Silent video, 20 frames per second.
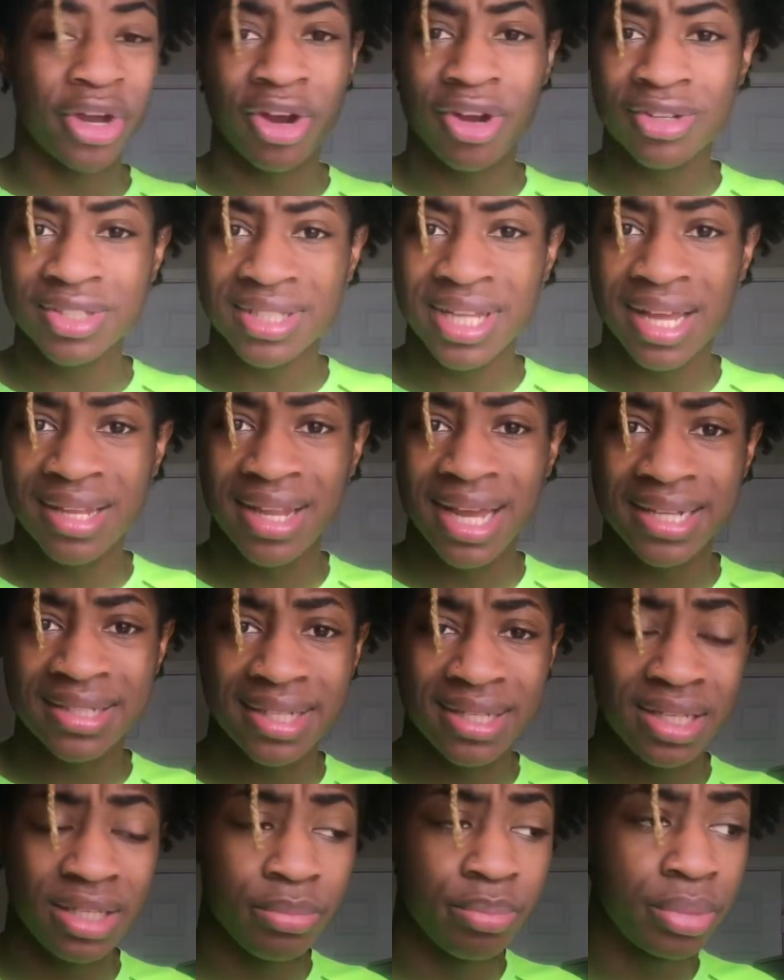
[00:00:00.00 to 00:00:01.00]
Girls that like
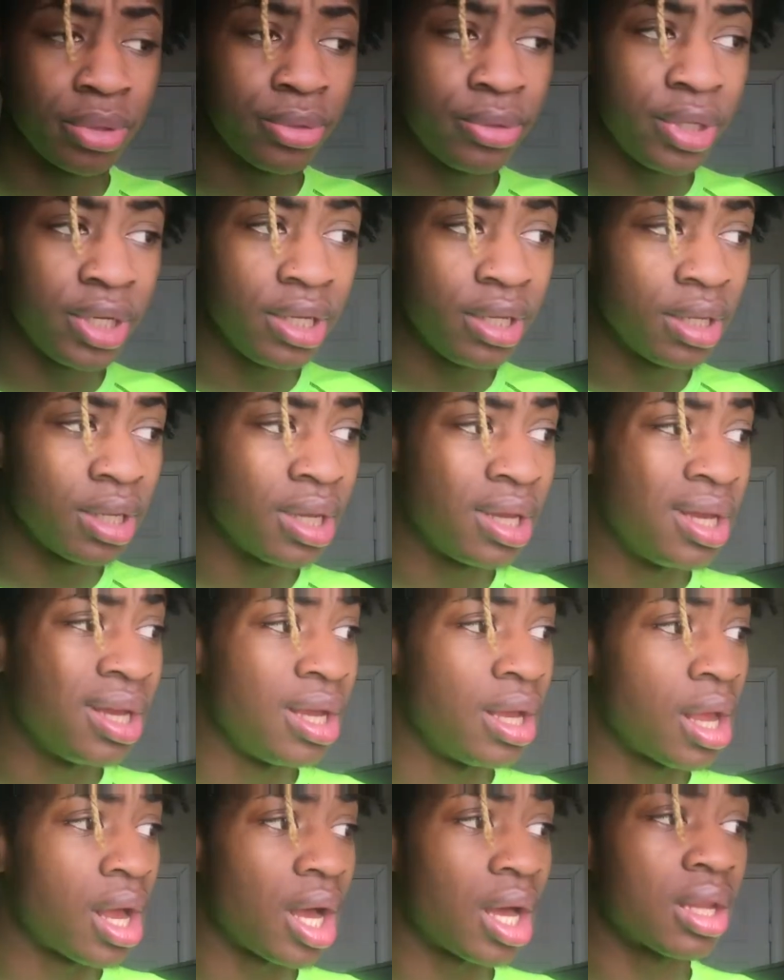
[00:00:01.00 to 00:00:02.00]
to eat booty.
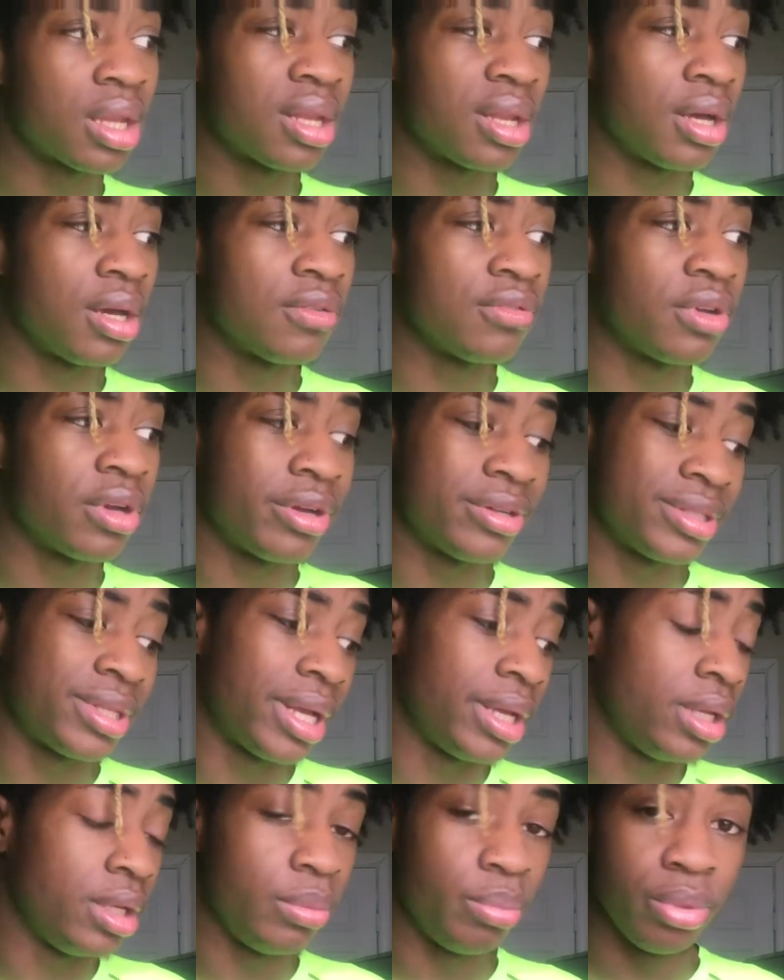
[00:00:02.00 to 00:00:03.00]
I love girls
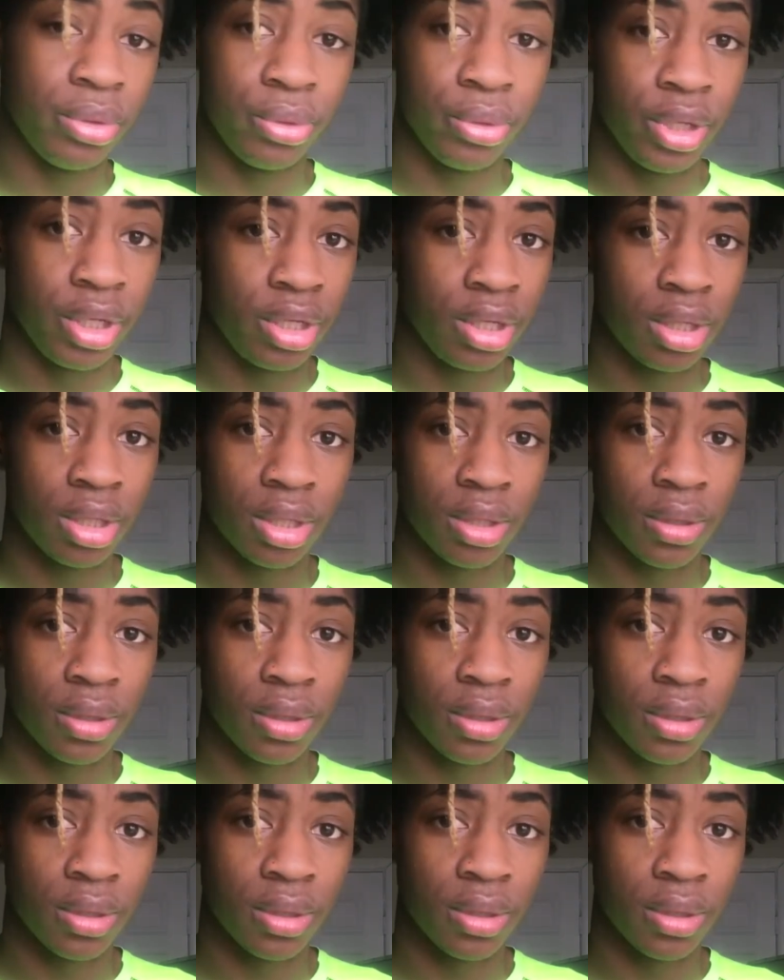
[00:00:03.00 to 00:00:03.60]
that eat booty.